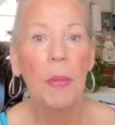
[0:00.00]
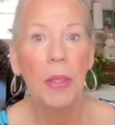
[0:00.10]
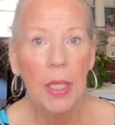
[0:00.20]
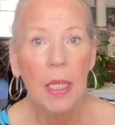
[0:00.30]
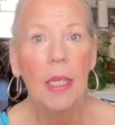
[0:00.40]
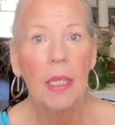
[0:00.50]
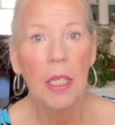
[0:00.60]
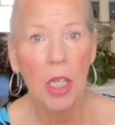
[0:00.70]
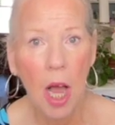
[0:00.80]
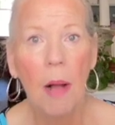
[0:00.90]
and this is the
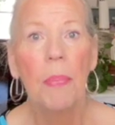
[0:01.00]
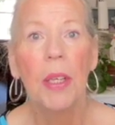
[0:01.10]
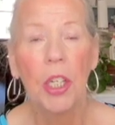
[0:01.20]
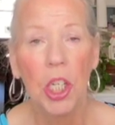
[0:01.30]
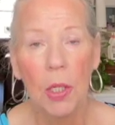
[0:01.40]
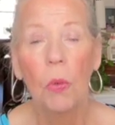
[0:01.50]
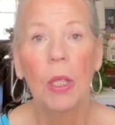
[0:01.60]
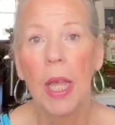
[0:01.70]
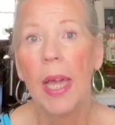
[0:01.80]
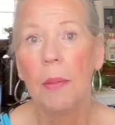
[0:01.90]
top that she would
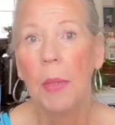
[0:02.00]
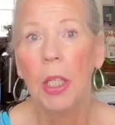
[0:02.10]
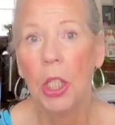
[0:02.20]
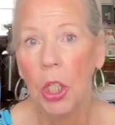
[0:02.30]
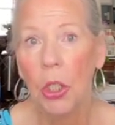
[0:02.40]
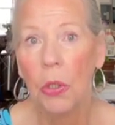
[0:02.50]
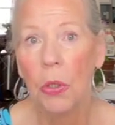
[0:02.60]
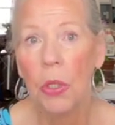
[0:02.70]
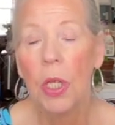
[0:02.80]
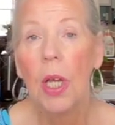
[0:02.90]
like me to
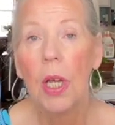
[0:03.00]
use